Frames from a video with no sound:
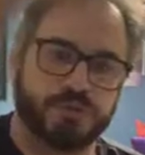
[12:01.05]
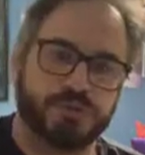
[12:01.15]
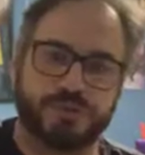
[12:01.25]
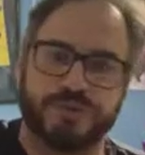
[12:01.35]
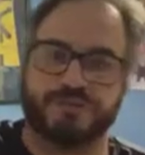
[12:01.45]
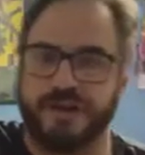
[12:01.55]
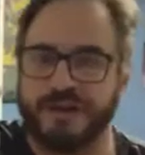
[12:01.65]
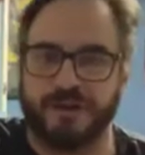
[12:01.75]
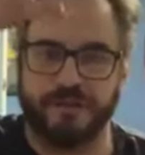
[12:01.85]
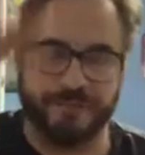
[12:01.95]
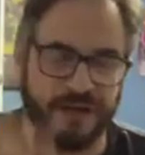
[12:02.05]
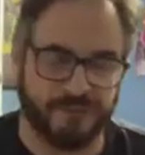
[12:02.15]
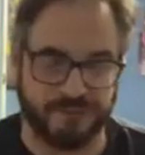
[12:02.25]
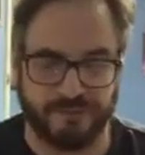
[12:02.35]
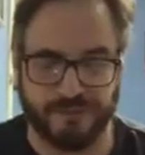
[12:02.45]
you try and get all the
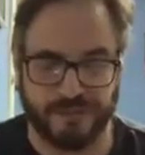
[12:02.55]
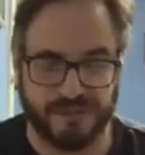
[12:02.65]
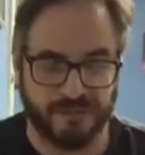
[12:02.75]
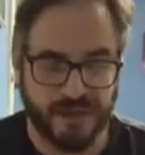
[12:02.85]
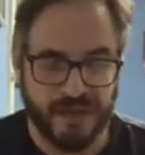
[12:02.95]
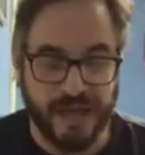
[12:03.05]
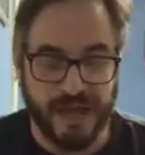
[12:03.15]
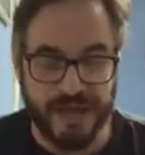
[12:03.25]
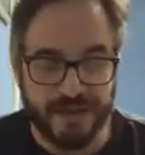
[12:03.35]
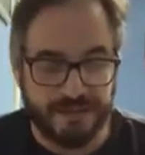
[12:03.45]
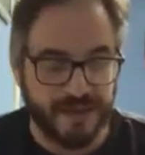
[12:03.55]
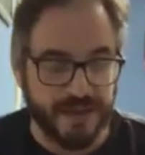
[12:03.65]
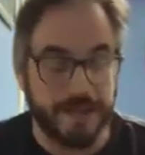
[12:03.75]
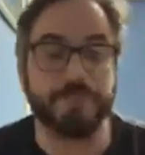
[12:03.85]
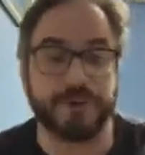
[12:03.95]
boxes to fall down.
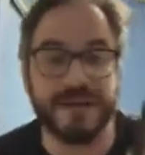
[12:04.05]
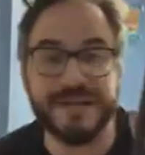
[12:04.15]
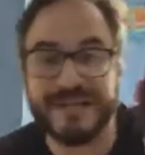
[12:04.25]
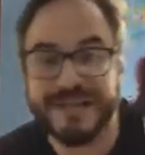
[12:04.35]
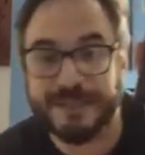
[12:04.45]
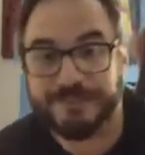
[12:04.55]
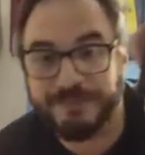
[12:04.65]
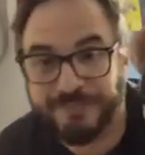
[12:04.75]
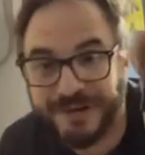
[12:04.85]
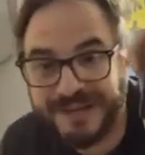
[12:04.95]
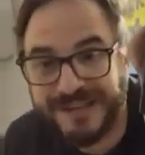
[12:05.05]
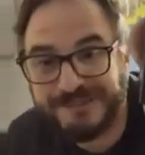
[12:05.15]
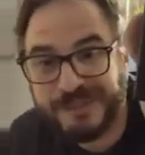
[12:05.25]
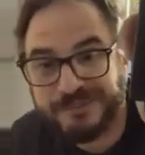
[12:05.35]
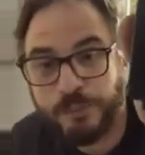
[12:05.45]
And Brain Games. And Brain
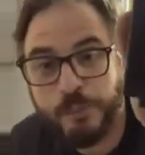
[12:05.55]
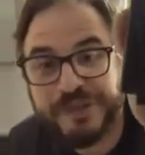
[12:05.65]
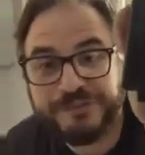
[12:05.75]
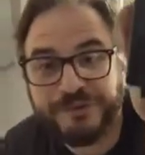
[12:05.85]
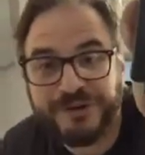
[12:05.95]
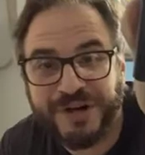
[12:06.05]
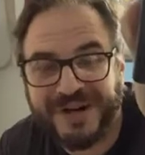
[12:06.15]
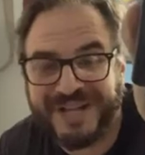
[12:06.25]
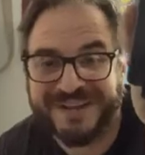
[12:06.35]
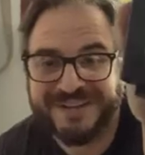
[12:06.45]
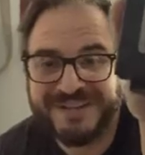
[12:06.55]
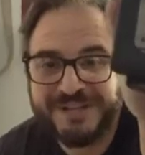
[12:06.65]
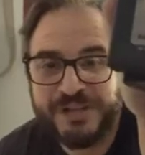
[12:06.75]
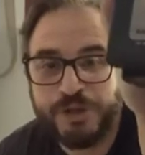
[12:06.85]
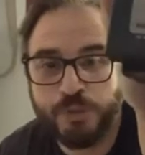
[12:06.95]
Games has a wizard on it.
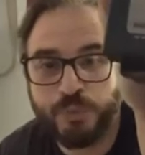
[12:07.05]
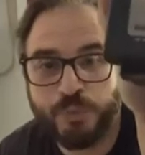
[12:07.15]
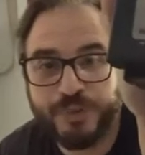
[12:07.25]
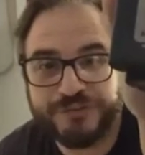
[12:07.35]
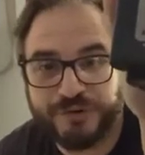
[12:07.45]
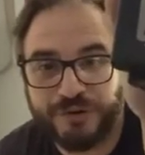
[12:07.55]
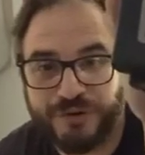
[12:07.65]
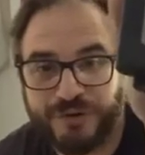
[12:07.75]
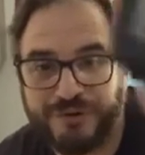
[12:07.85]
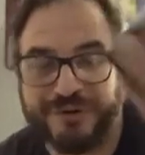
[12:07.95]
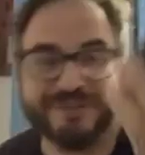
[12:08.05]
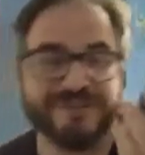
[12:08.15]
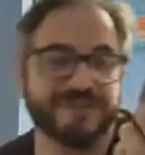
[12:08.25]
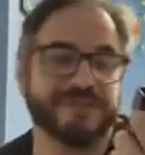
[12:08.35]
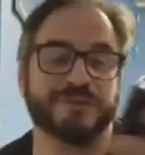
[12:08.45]
A wizard!
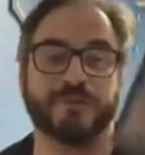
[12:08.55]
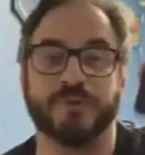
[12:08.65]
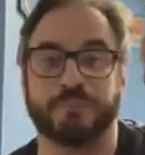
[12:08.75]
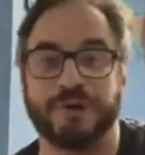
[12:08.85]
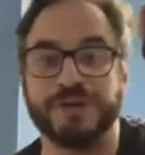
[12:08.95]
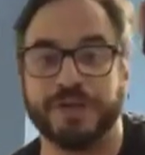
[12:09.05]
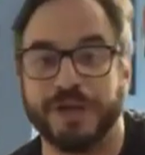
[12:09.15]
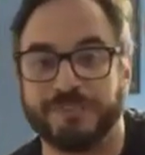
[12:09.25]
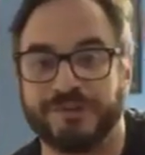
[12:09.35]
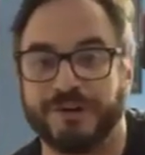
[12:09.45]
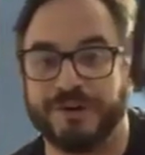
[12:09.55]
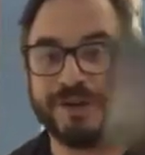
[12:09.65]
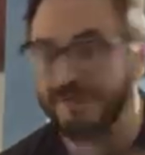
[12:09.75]
Your old Brain Games, Harry.